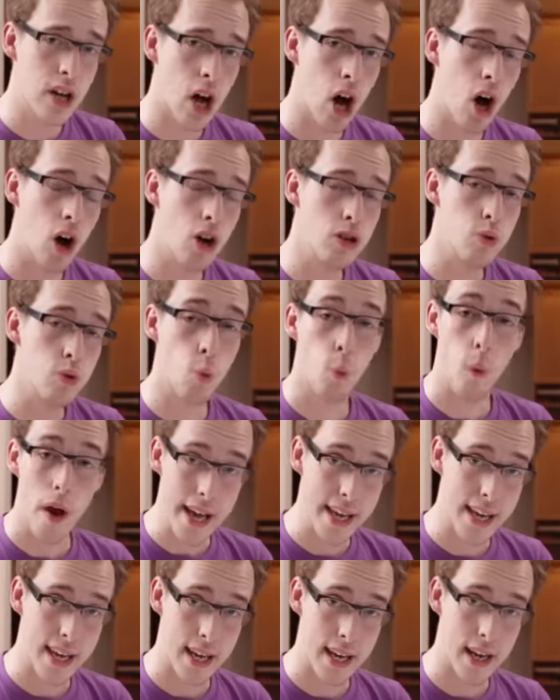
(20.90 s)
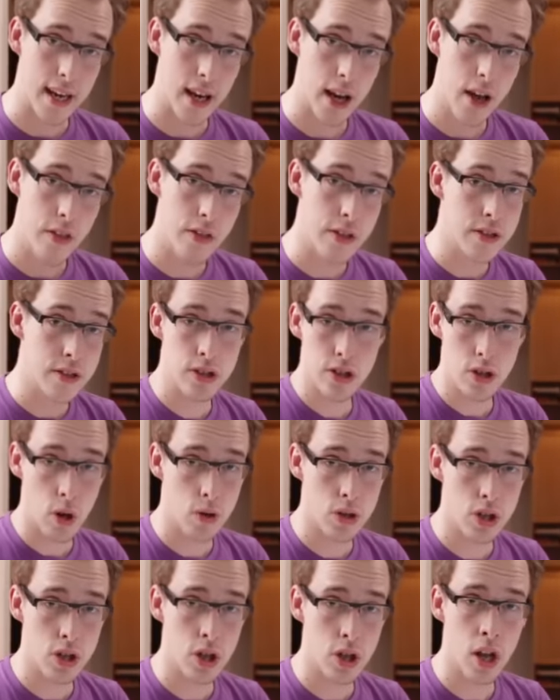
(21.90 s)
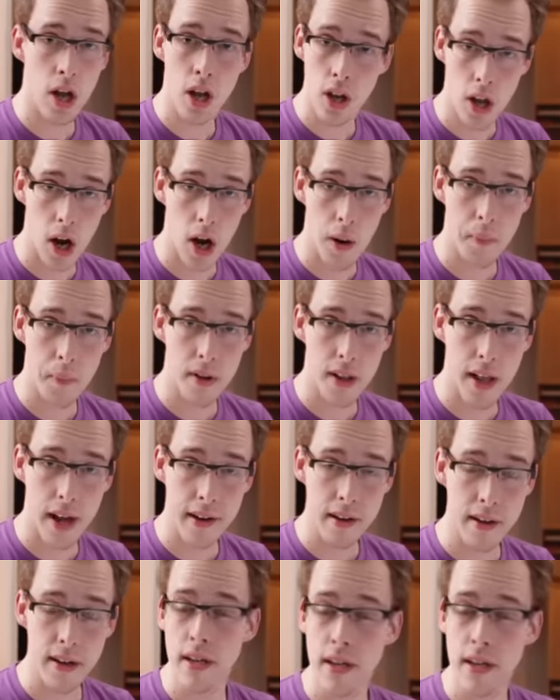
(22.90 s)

called Wakie, the social alarm clock.